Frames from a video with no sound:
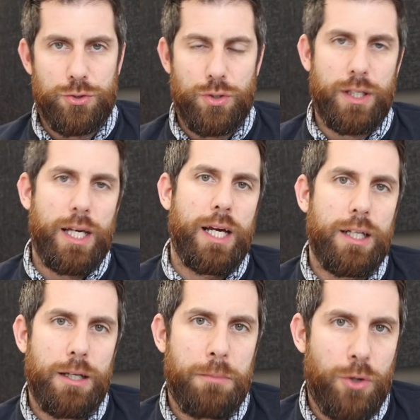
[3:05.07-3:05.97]
So
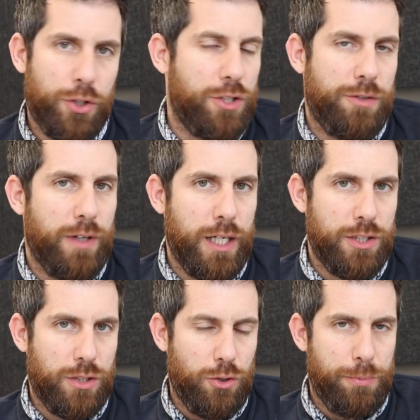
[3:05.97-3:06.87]
again, a mortgage
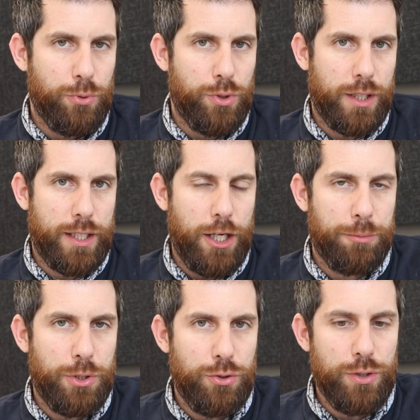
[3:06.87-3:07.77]
advisor or broker can
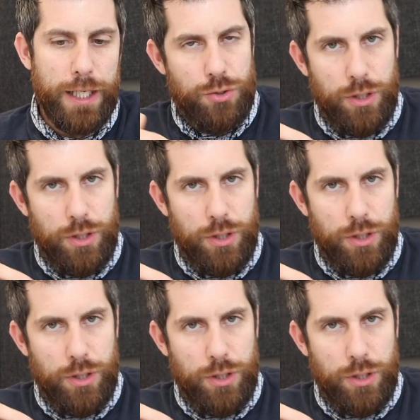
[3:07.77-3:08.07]
help you do that.